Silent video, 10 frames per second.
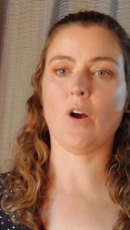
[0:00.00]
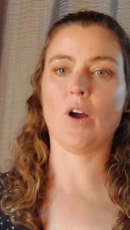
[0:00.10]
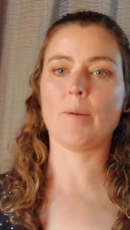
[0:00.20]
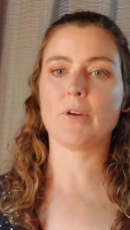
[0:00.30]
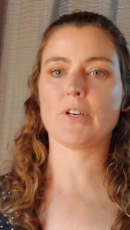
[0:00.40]

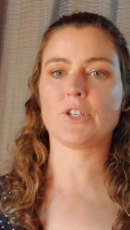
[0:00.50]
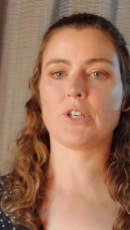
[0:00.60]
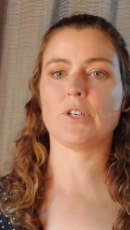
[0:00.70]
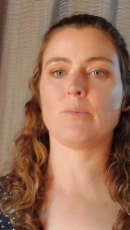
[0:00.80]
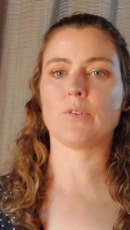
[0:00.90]
I'm going to
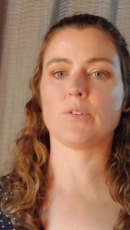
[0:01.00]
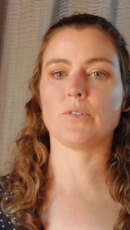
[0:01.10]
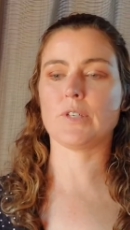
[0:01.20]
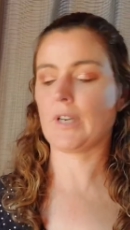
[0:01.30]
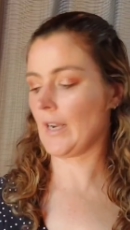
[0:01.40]
share with
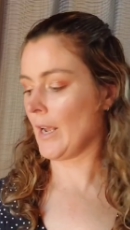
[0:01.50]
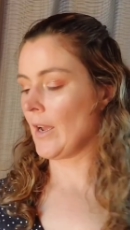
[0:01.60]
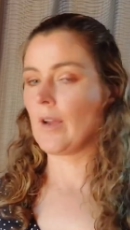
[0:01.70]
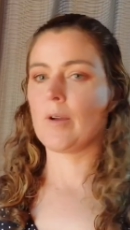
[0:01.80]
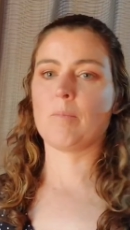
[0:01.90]
you today
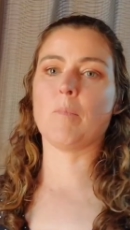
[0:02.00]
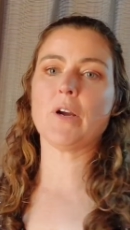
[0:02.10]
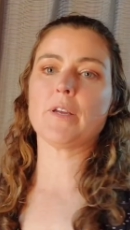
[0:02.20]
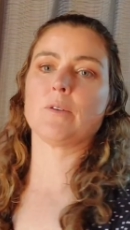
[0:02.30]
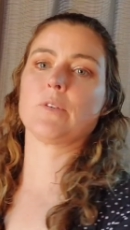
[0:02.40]

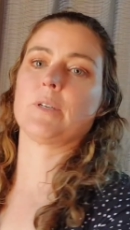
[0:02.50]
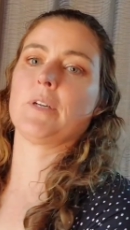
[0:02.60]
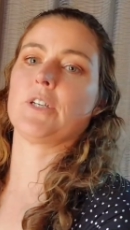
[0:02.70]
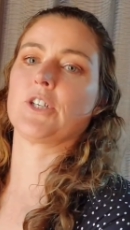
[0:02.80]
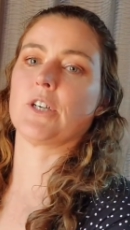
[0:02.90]
my guilty
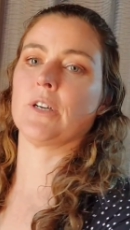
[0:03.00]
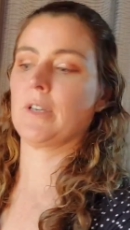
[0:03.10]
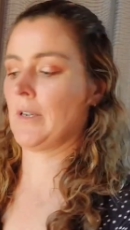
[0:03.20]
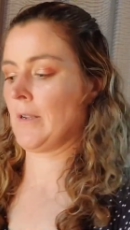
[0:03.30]
pleasure,